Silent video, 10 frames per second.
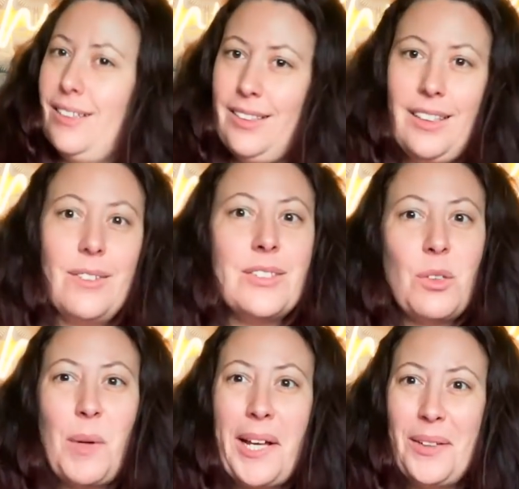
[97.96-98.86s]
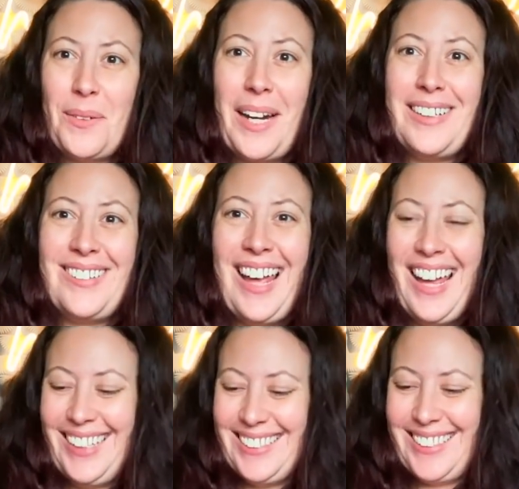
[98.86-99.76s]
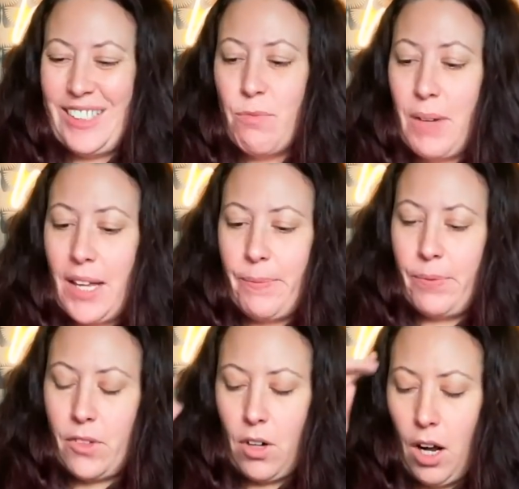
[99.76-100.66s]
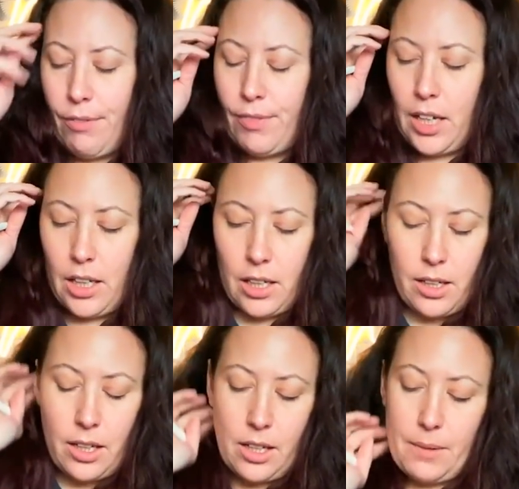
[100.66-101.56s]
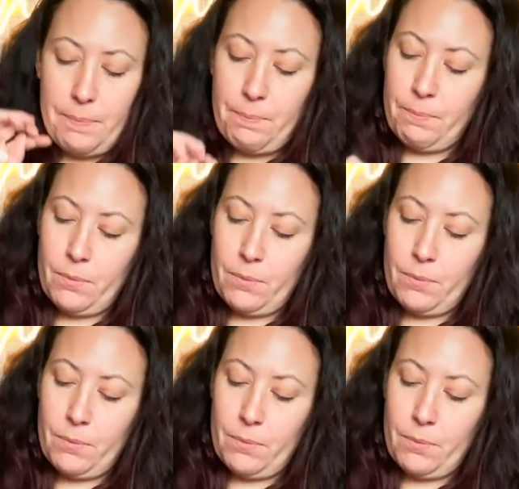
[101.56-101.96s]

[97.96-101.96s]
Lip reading: It was a wild ride, you guys, but they're off. And